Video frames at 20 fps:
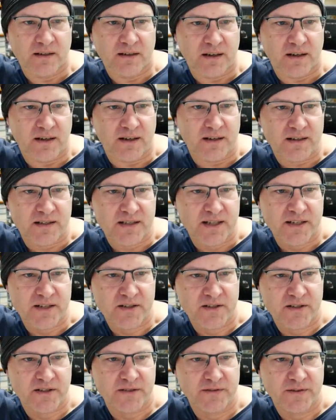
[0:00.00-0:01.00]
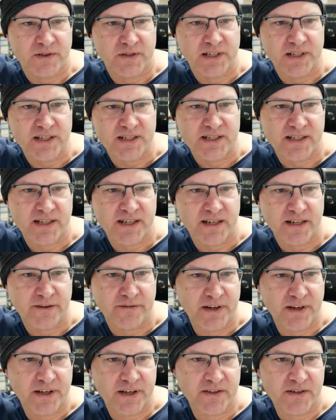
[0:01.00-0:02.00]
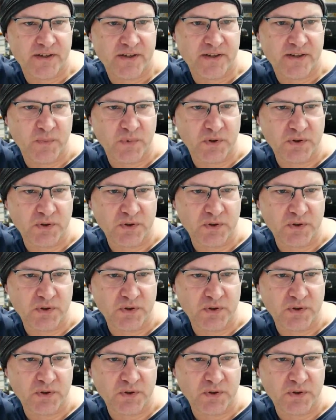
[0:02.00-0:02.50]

uh, Station 240 said, I found those small